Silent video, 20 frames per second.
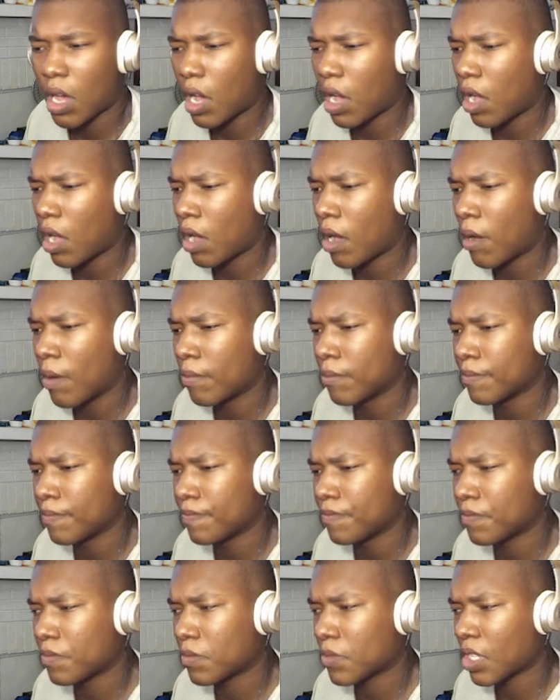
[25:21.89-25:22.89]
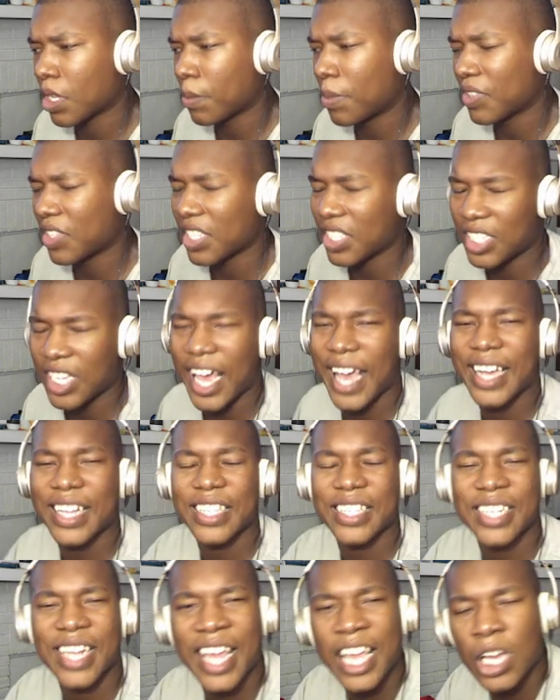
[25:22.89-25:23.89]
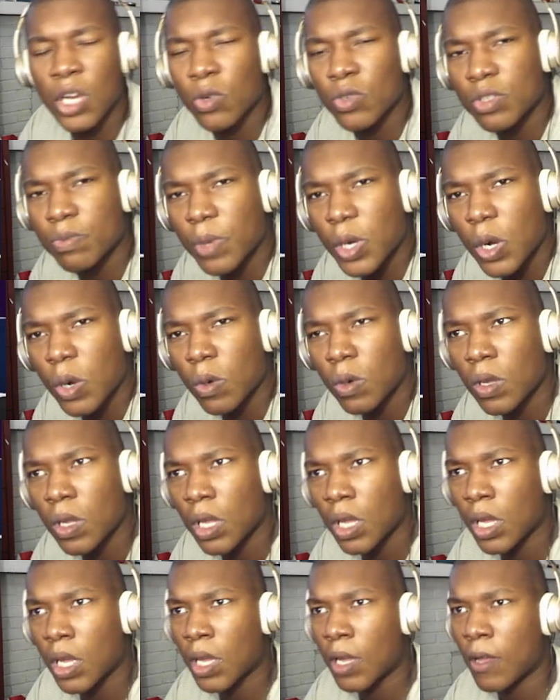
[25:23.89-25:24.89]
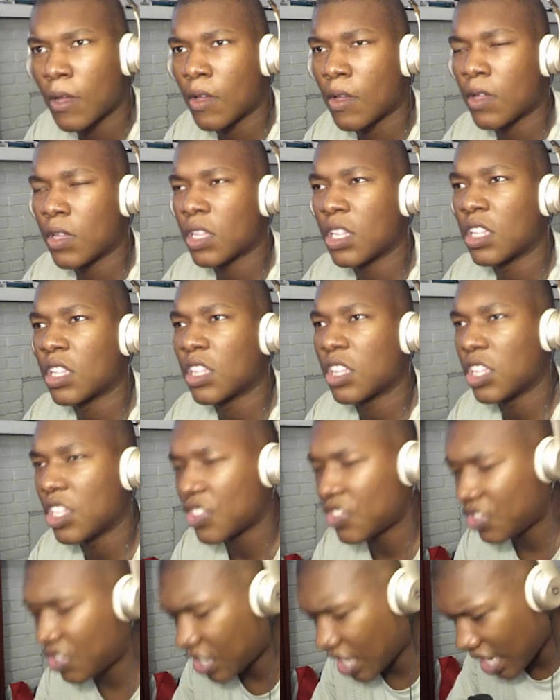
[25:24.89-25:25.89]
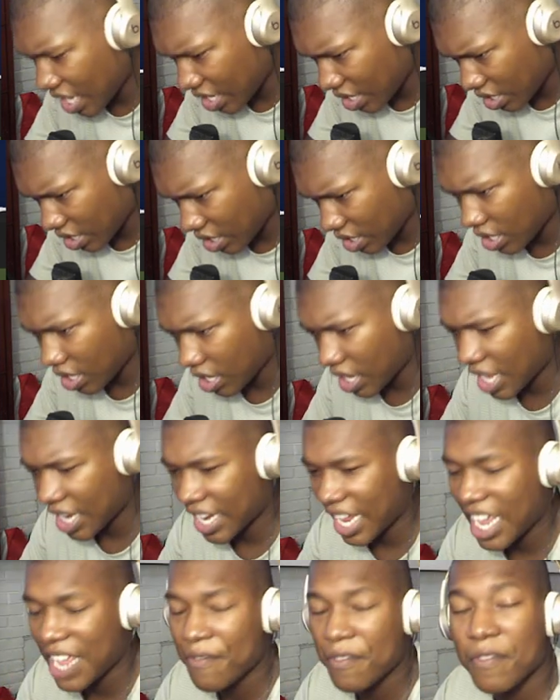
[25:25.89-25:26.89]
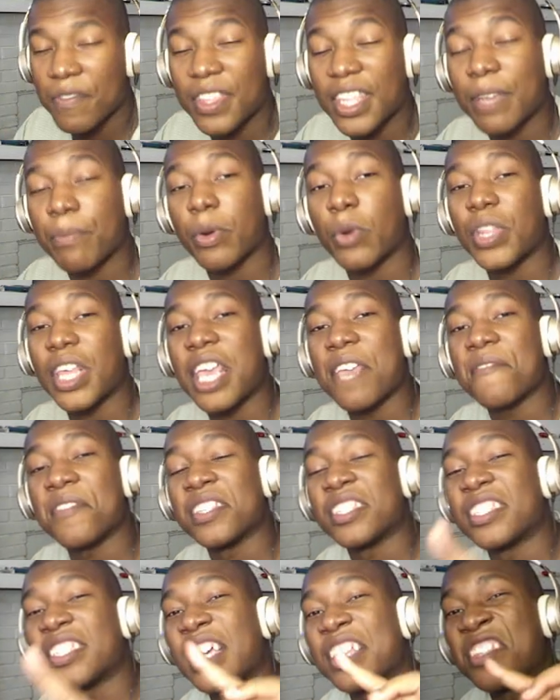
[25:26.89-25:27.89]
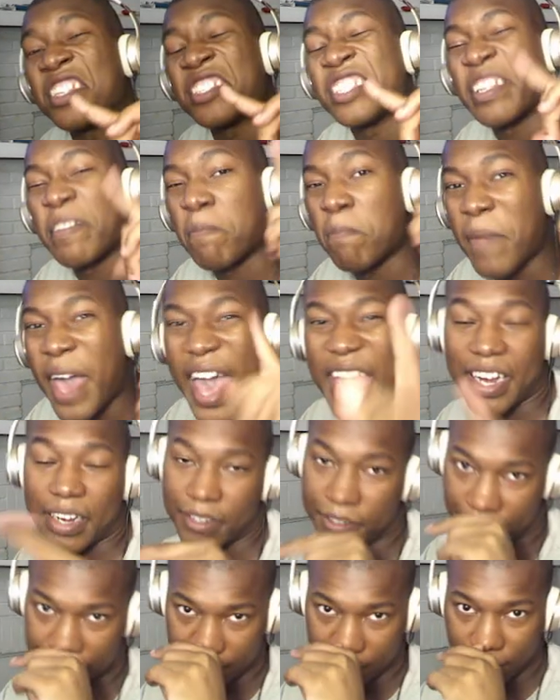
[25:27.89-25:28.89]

Um, but the tackling angles, bro, legit. And they even they, bro, they even said this in Madden.